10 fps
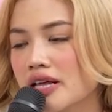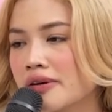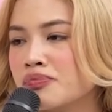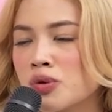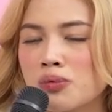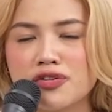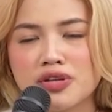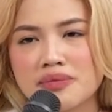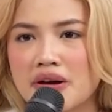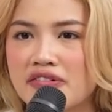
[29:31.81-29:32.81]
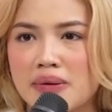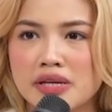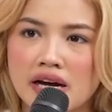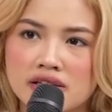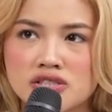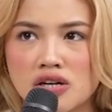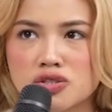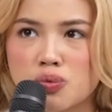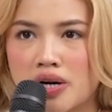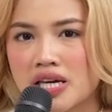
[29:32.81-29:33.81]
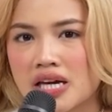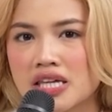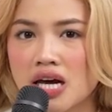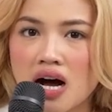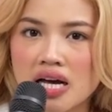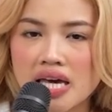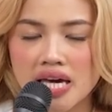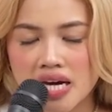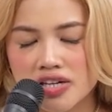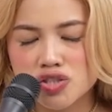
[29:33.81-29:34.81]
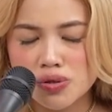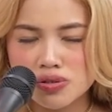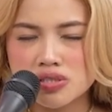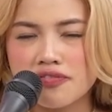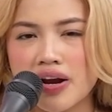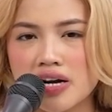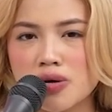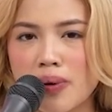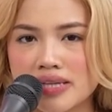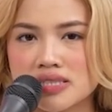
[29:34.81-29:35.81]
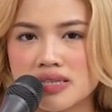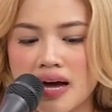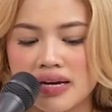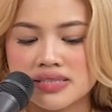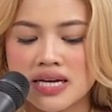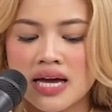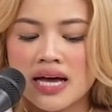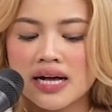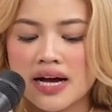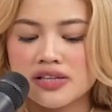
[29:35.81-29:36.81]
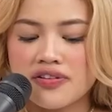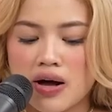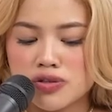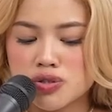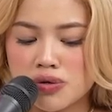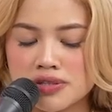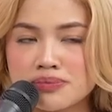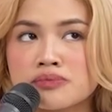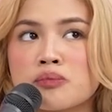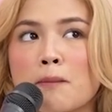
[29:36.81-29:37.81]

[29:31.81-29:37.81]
Like, everyone in my family kind of starts working young-ish, so it's a very westernized kind of household.